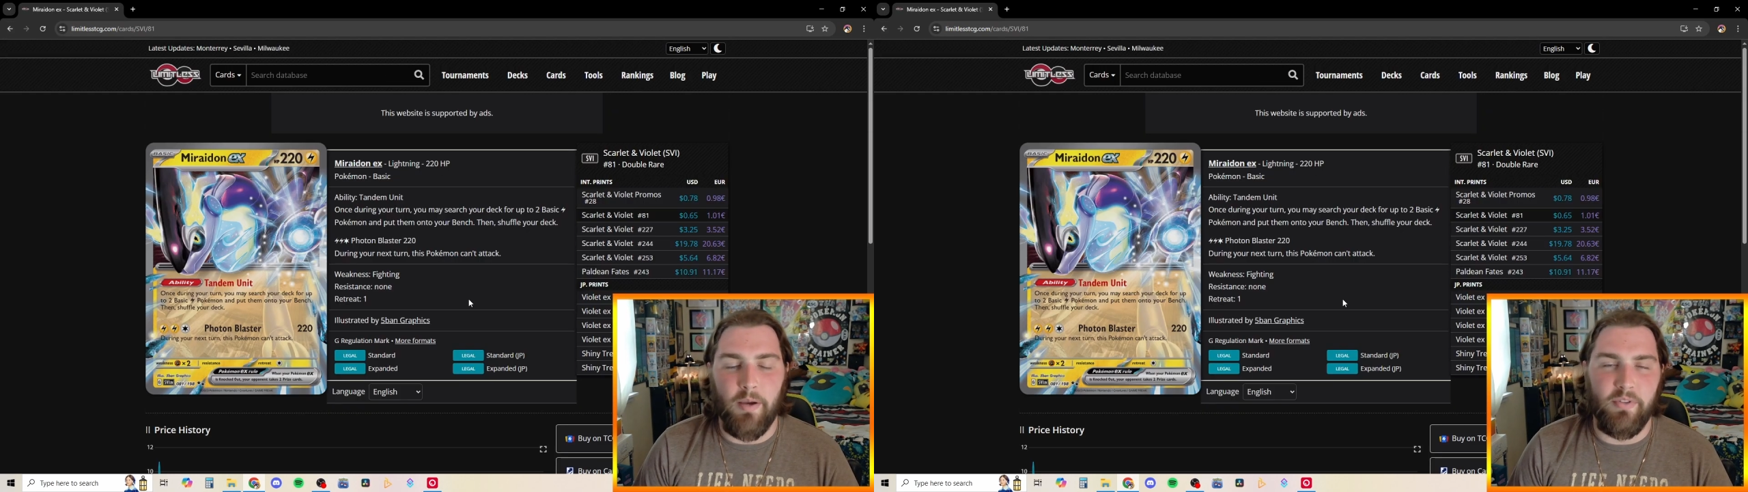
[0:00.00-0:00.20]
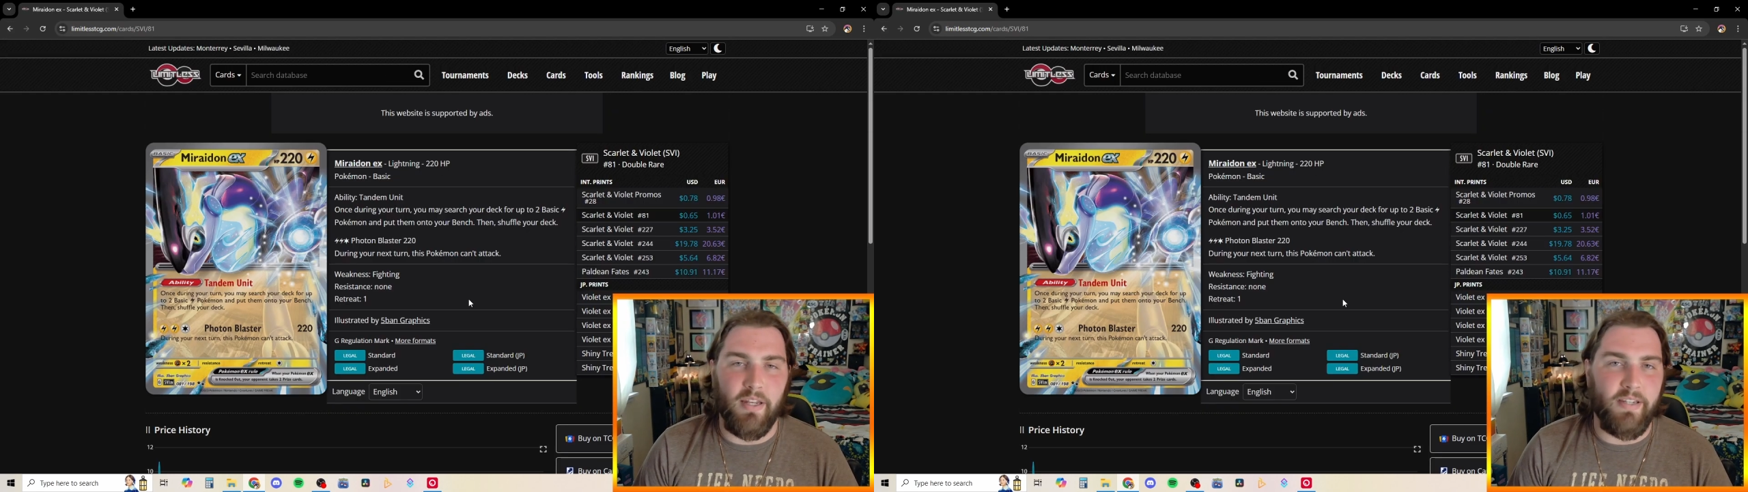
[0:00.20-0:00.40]

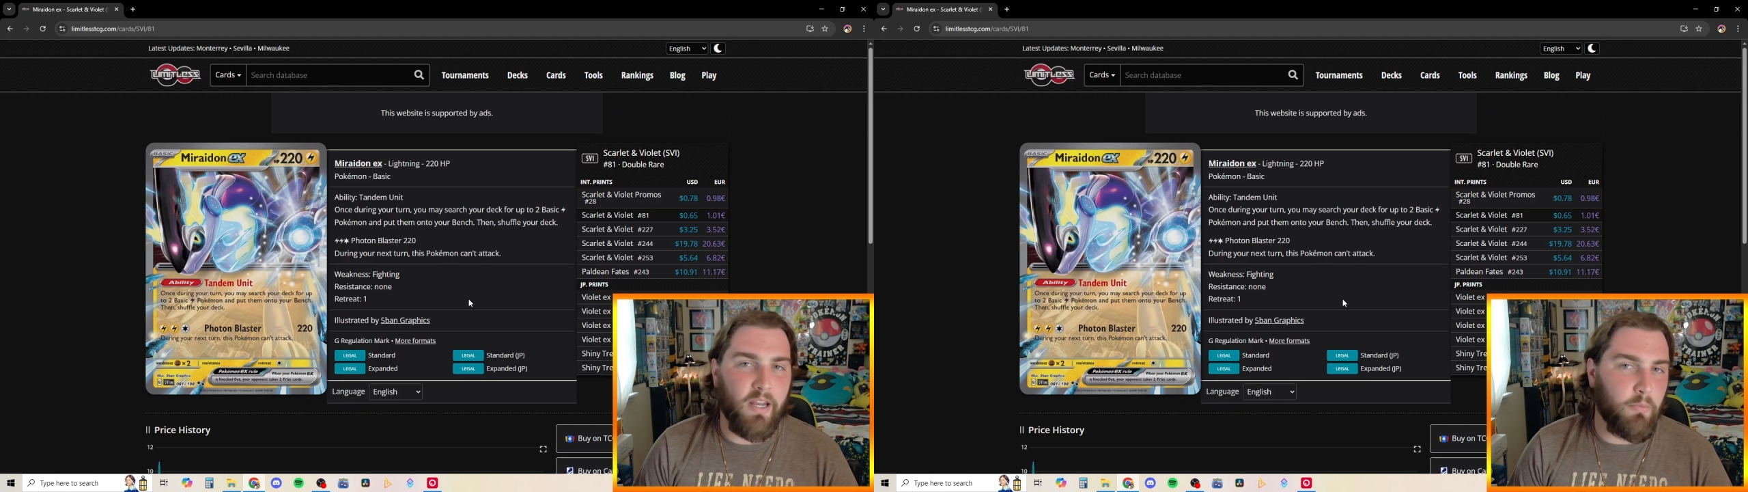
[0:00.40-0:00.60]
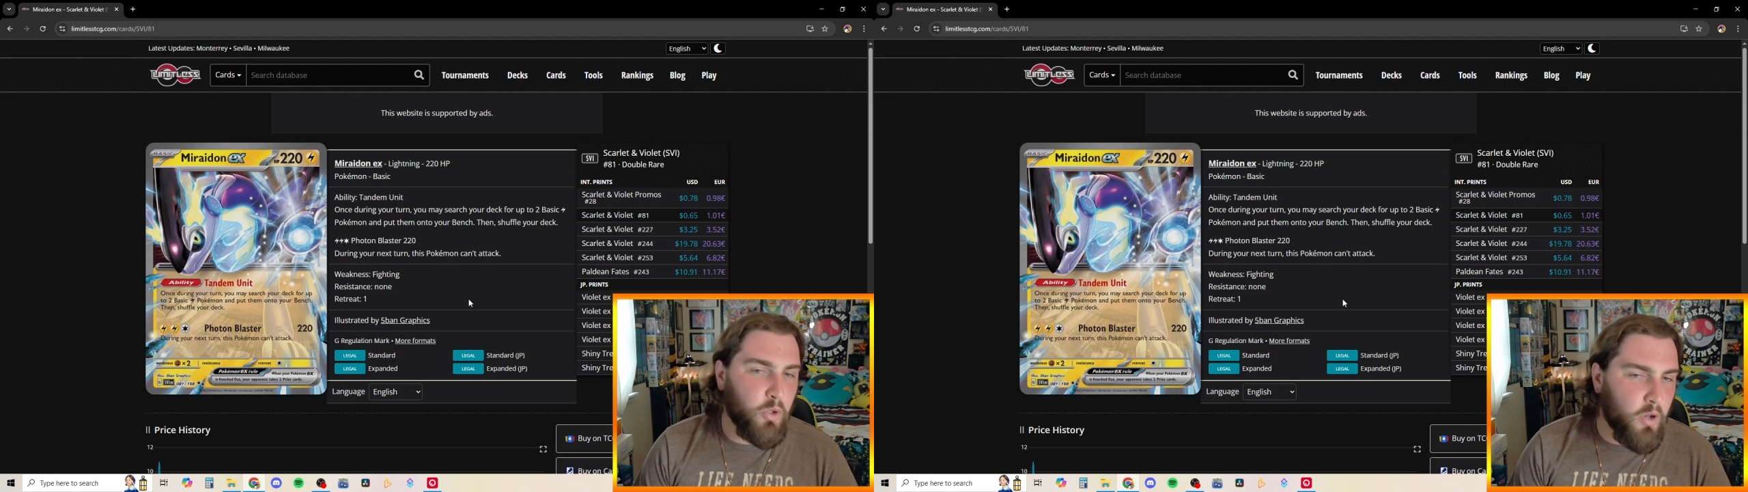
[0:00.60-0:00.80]
with that
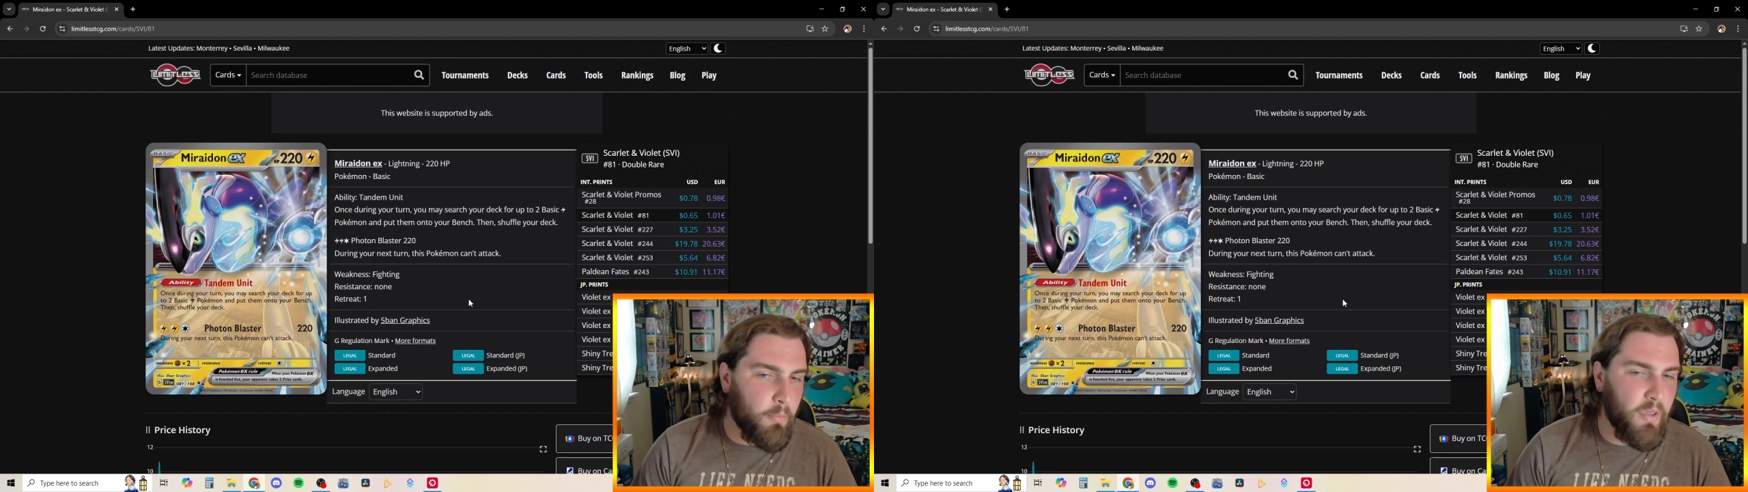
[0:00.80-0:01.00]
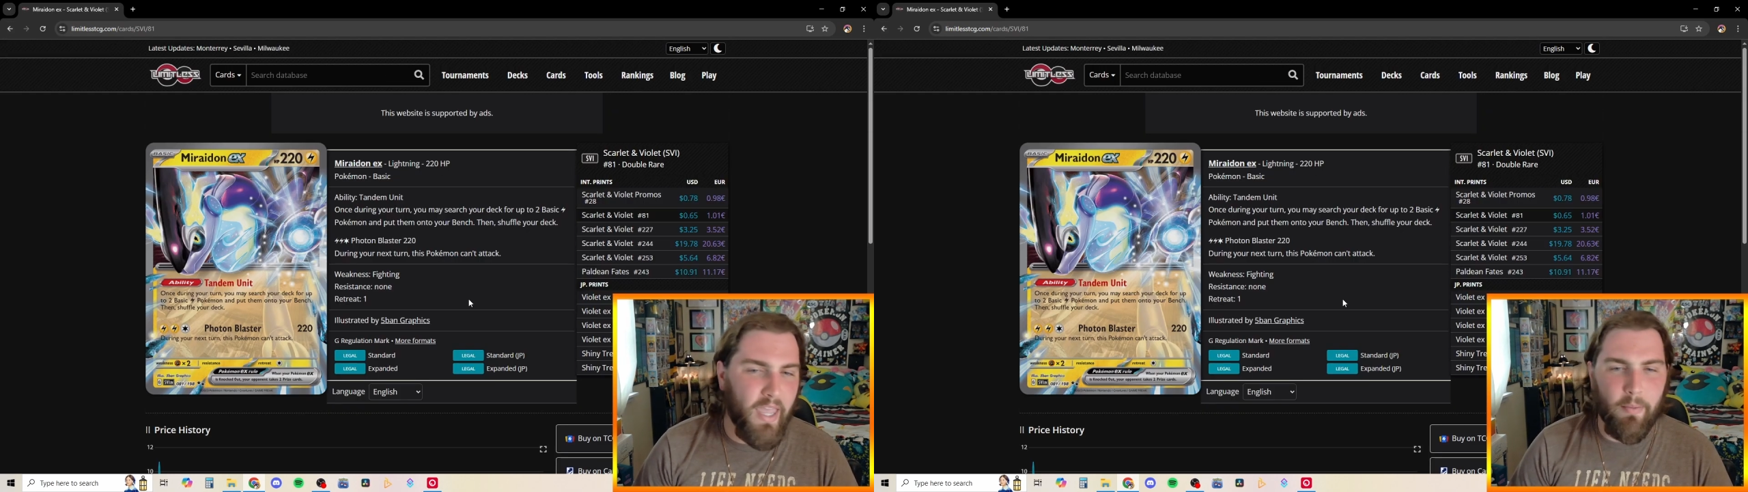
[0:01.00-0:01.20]
tandem unit,
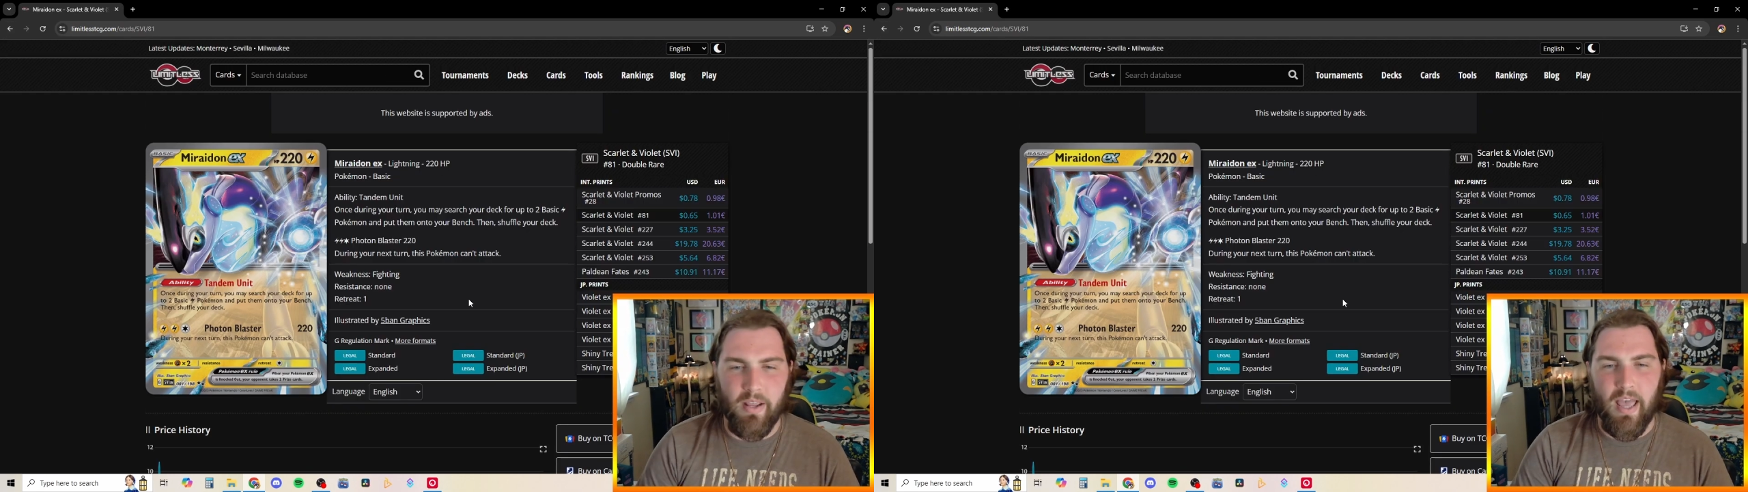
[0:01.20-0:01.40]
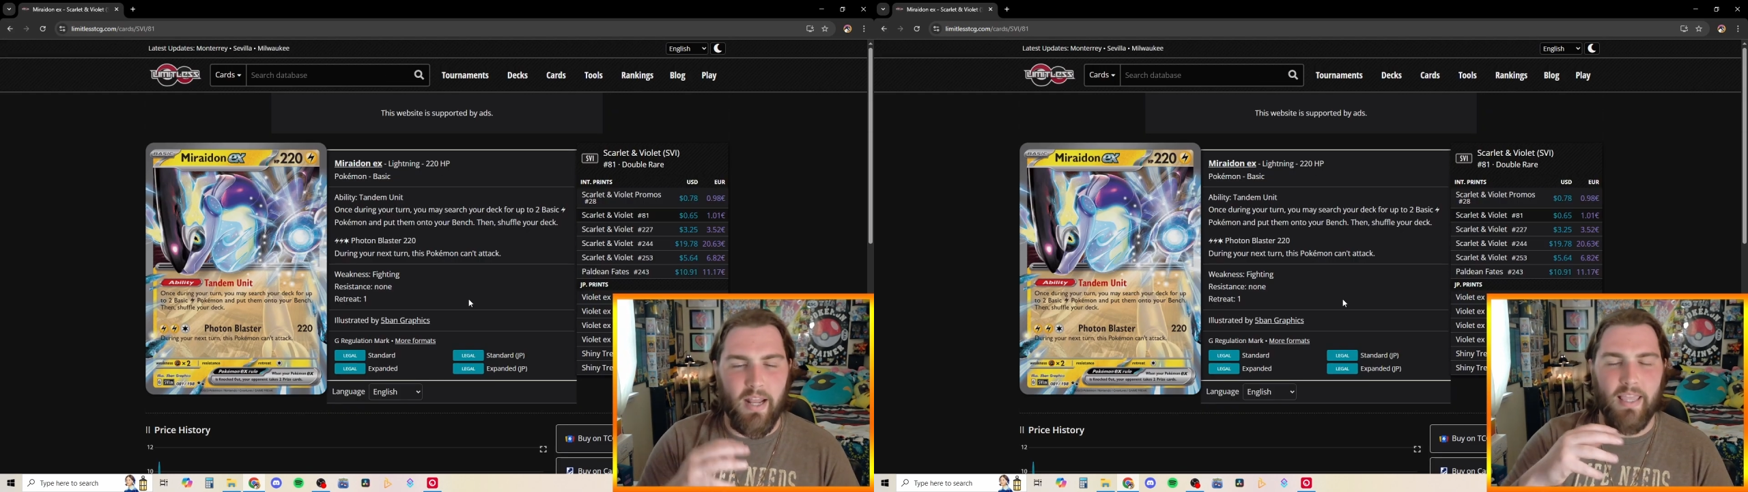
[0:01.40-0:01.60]
being able to
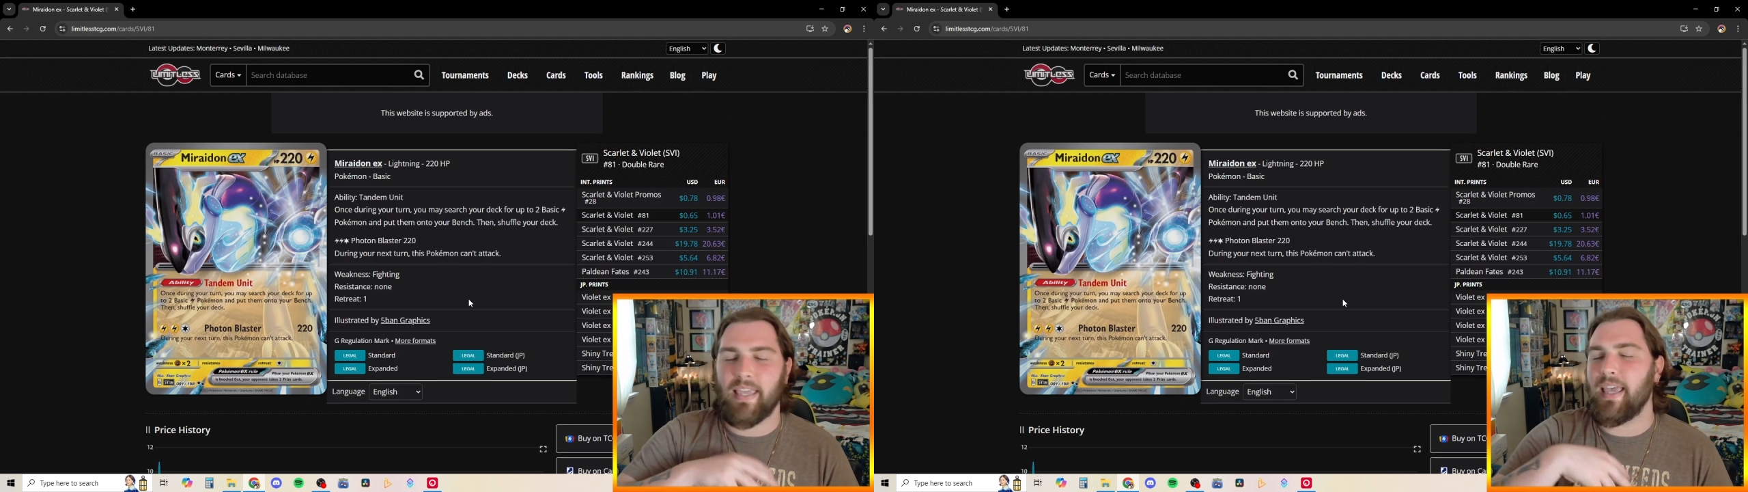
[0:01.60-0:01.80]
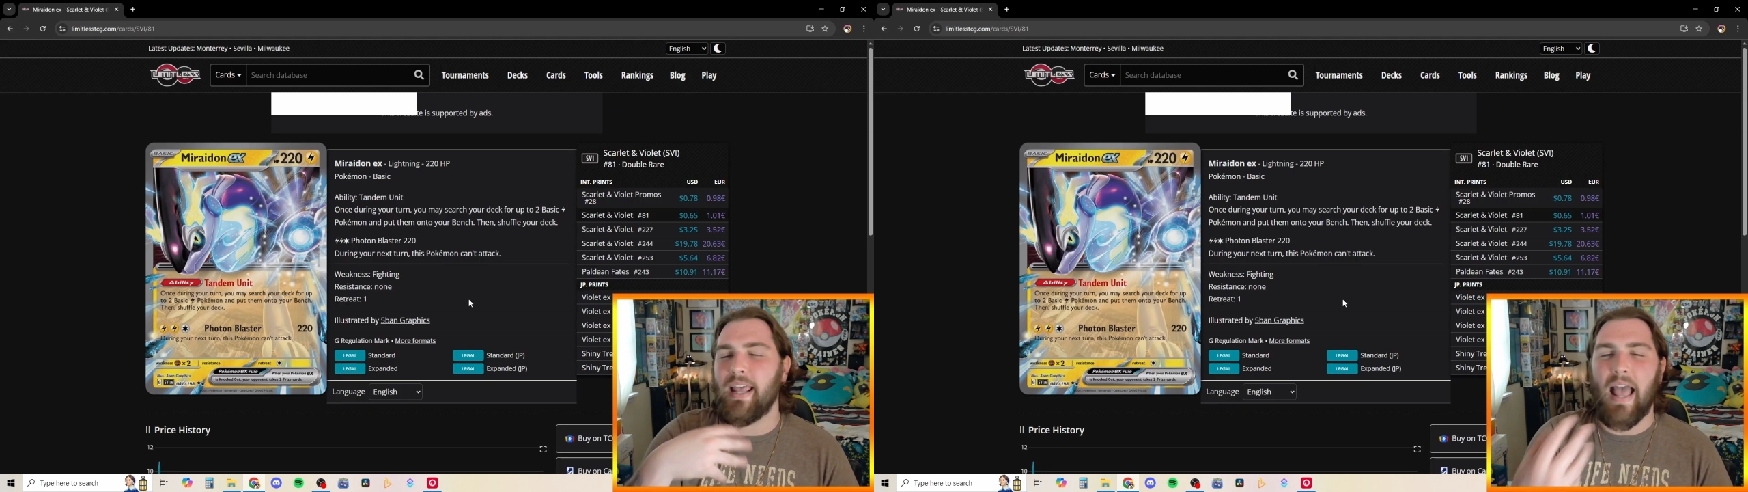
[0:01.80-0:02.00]
kind of get